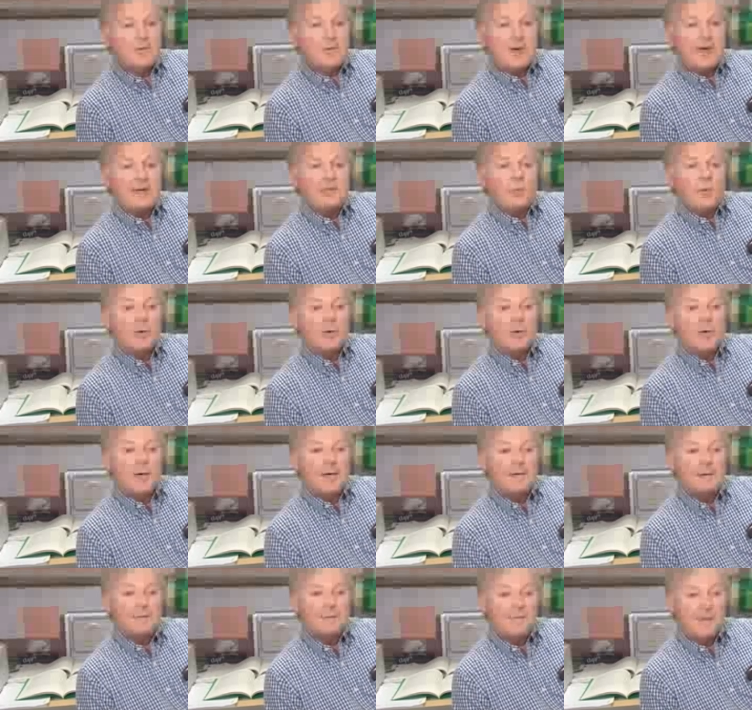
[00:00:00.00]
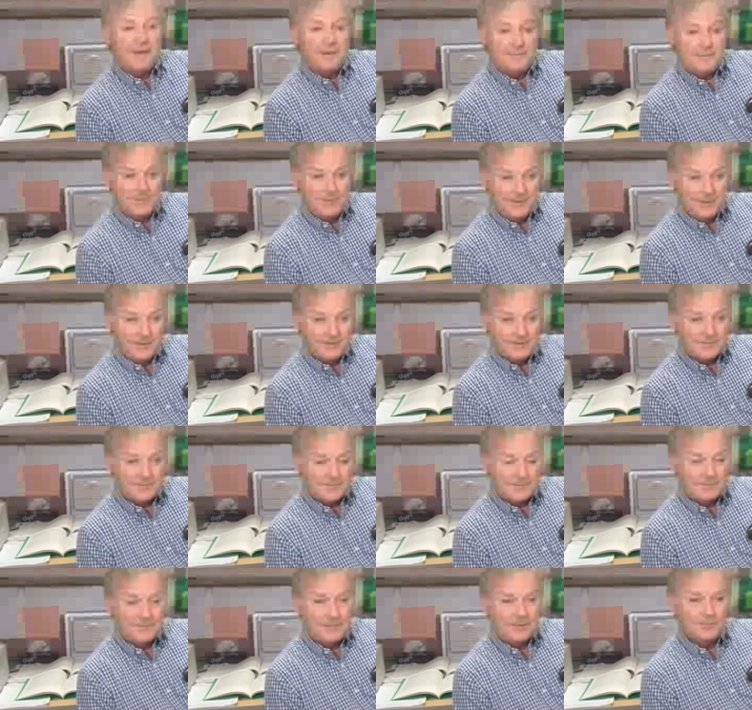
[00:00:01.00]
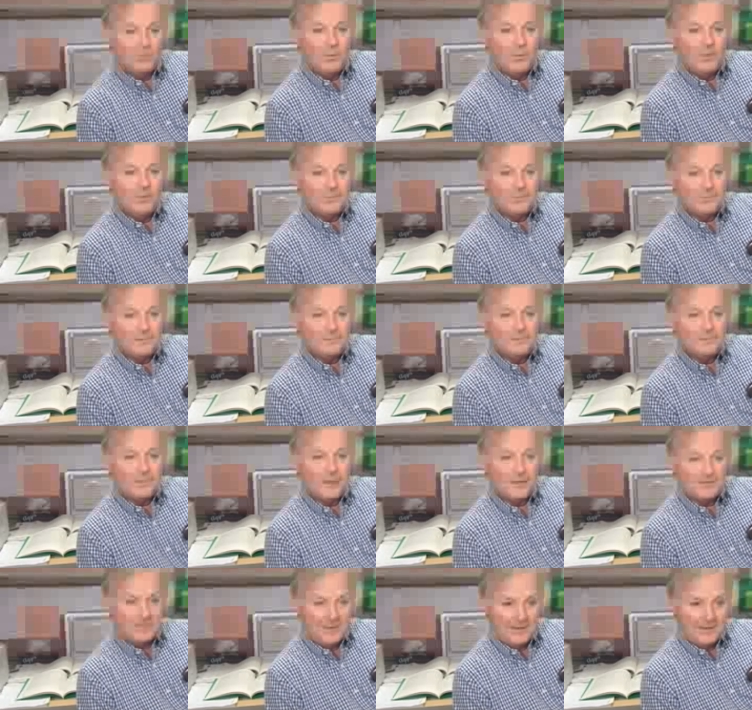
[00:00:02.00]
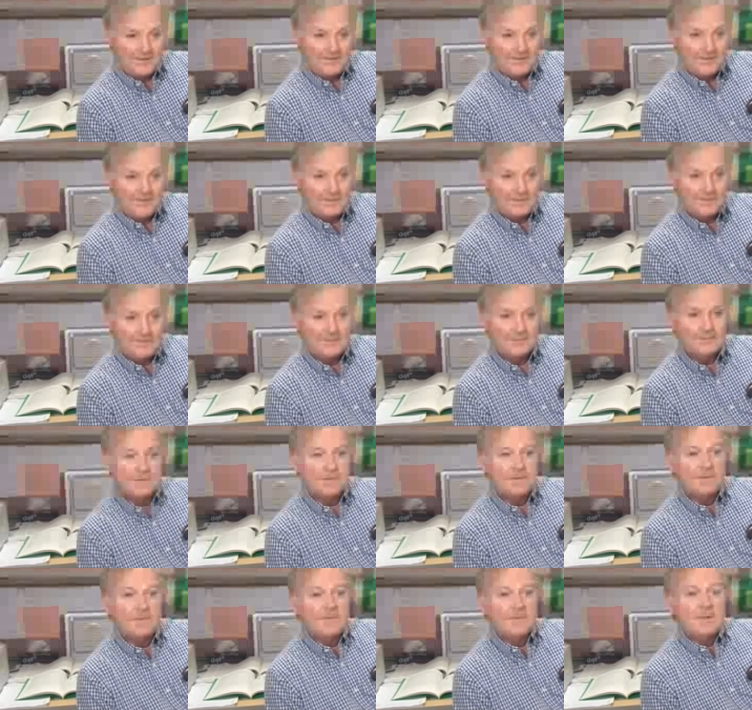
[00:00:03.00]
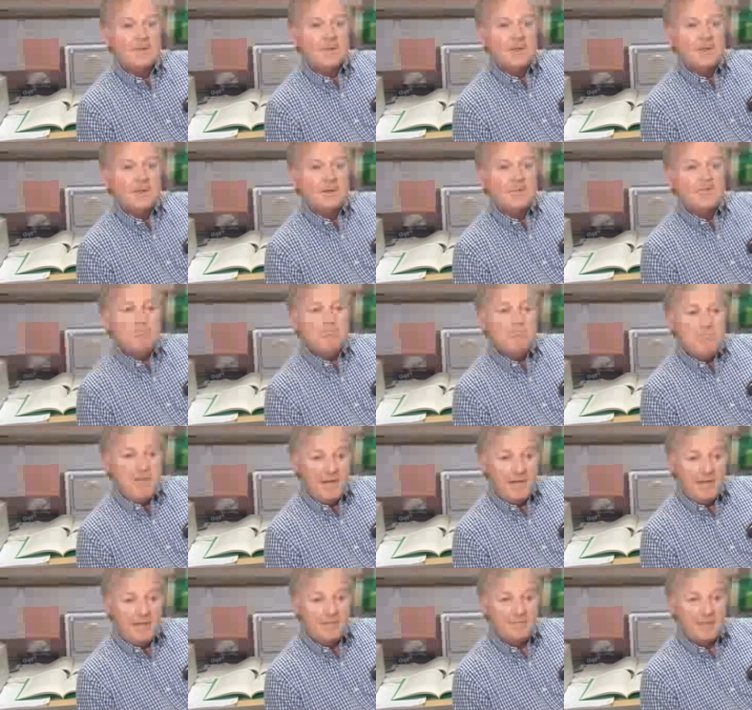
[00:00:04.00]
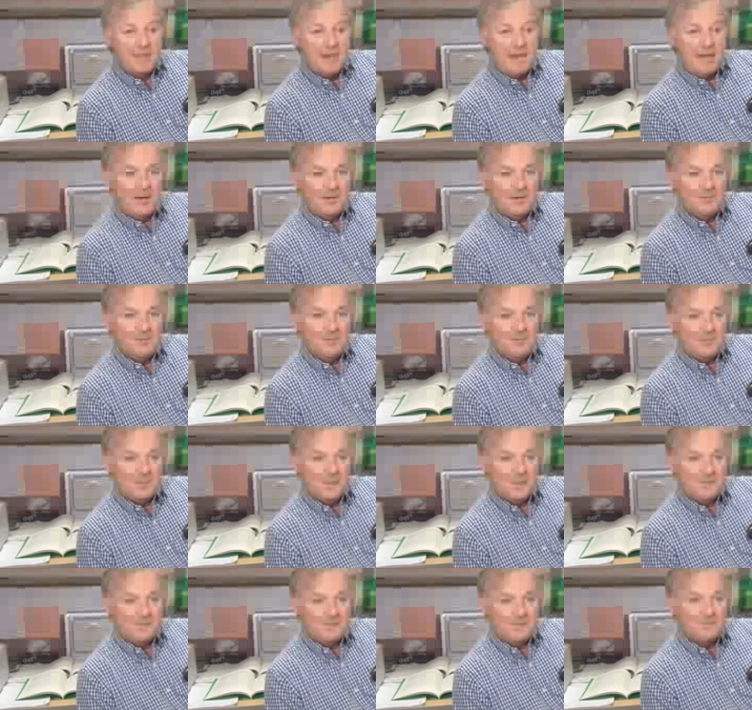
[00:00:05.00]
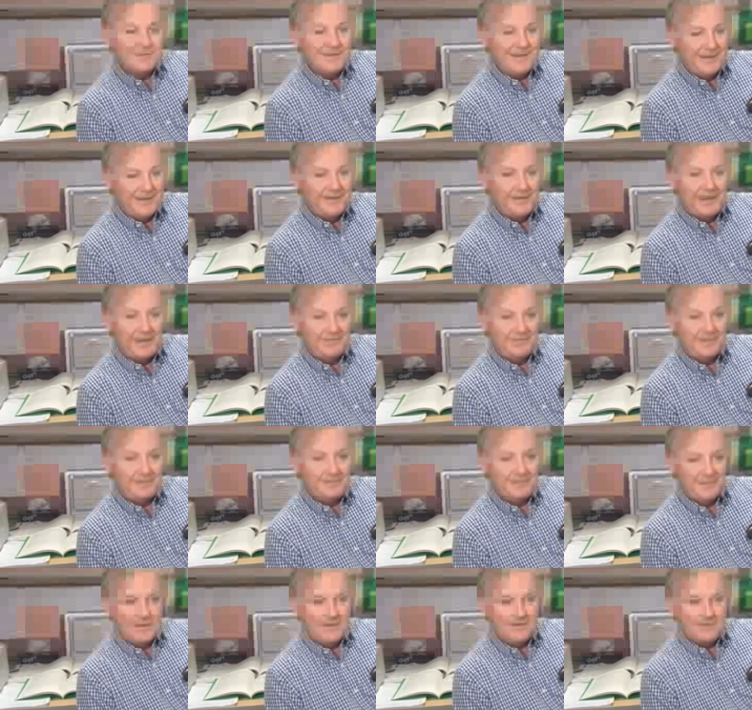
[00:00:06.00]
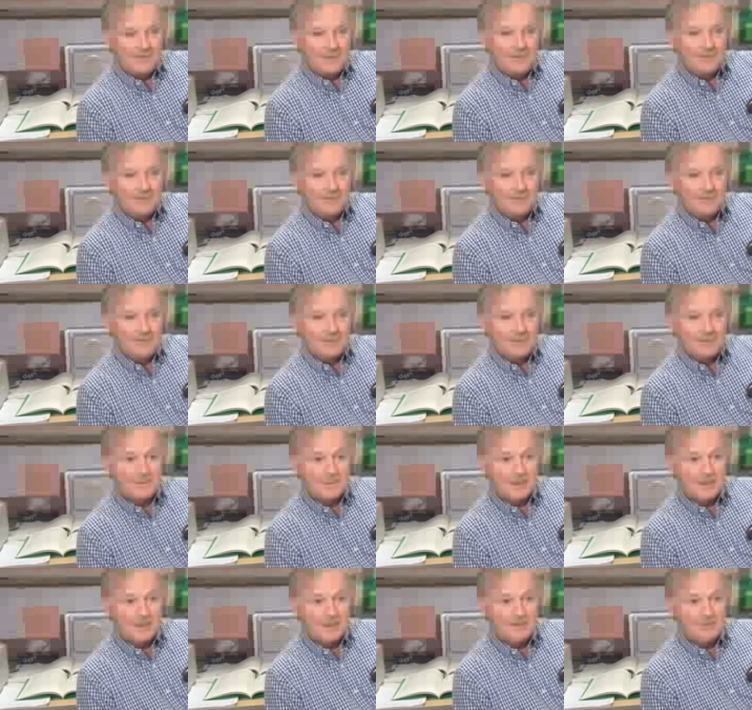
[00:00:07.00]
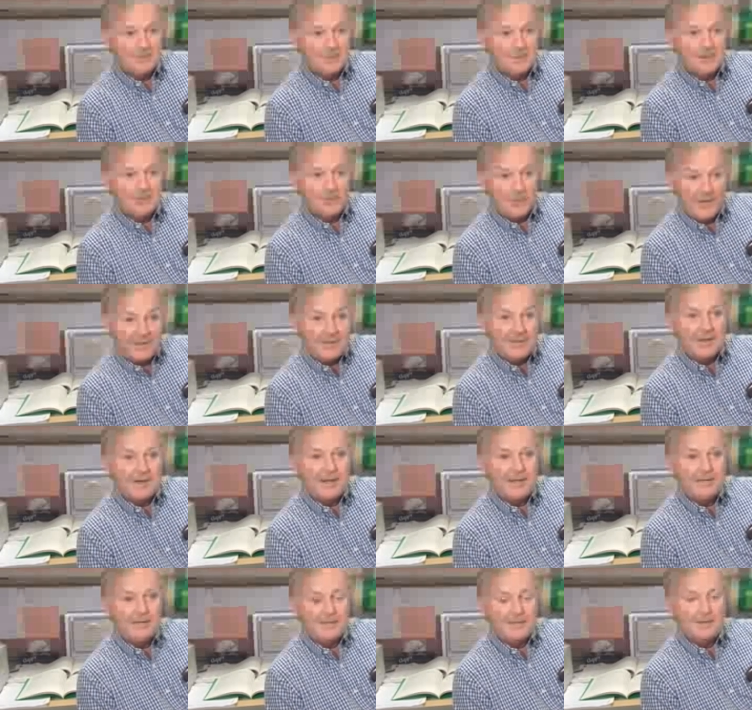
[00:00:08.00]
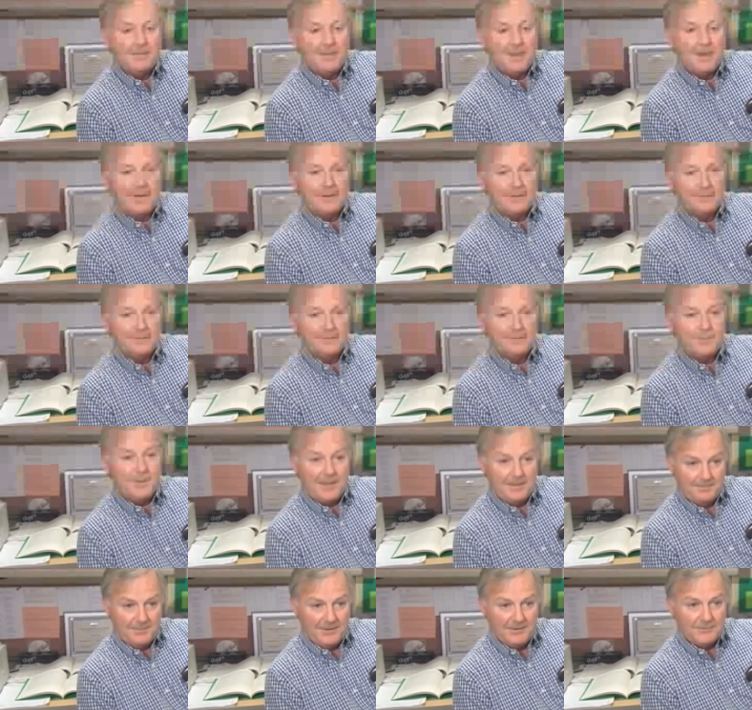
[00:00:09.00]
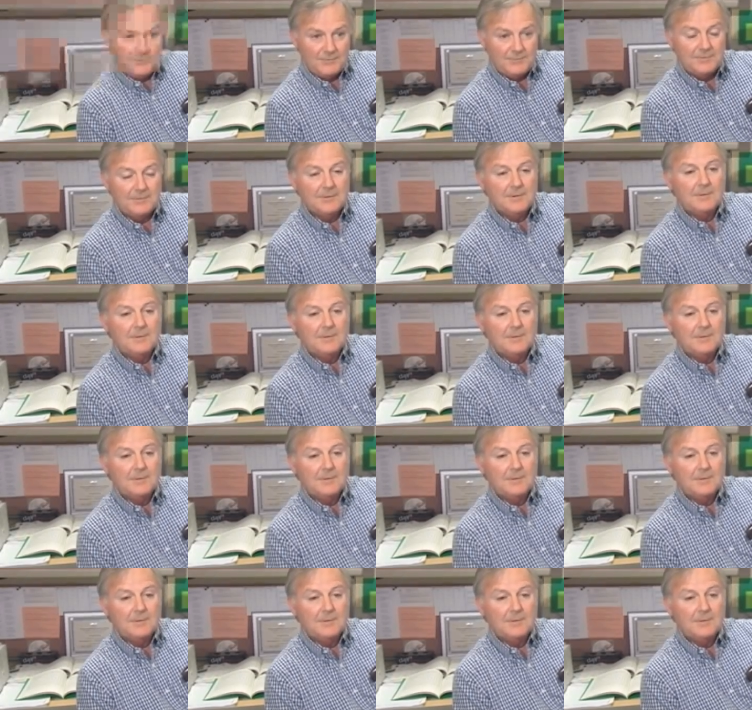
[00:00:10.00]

groundwater conservation districts in West and South Texas. Many of the counties in Texas now have these districts. They they regulate the amount of pumpage